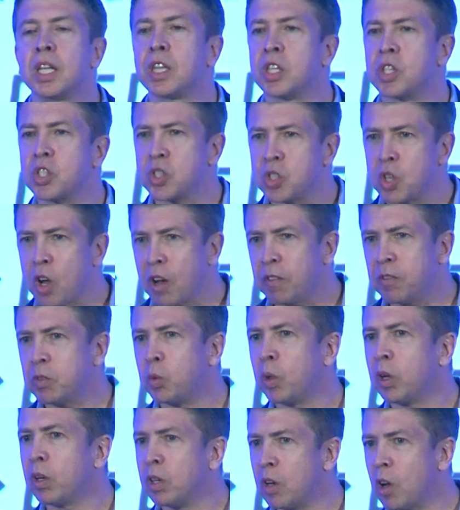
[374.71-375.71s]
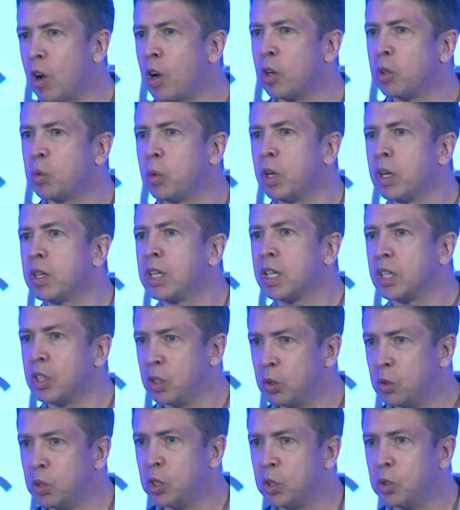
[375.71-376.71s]
The software and hardware that
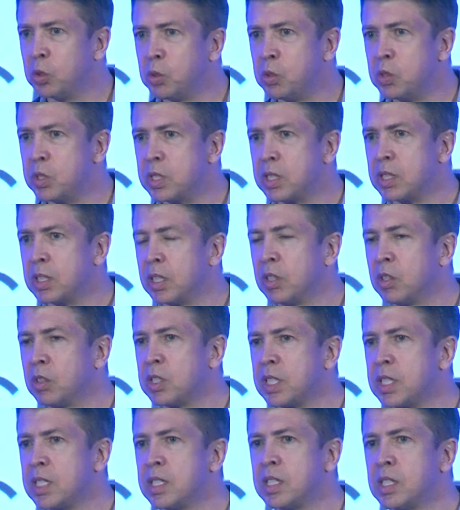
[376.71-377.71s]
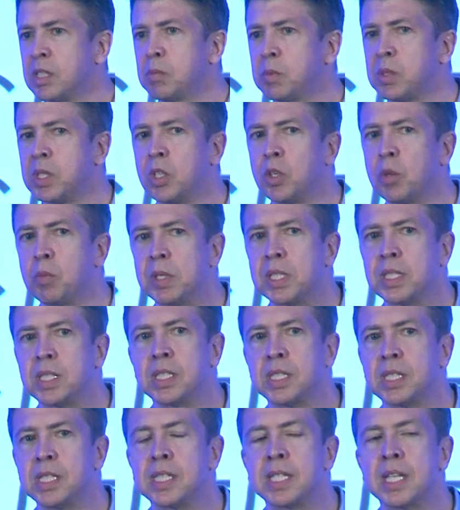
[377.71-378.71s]
you use in your systems, in your
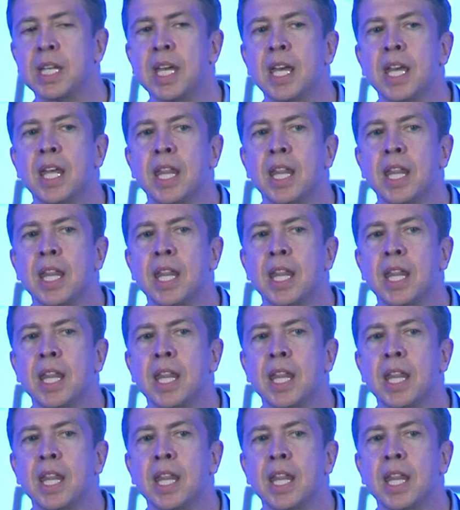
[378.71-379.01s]
businesses,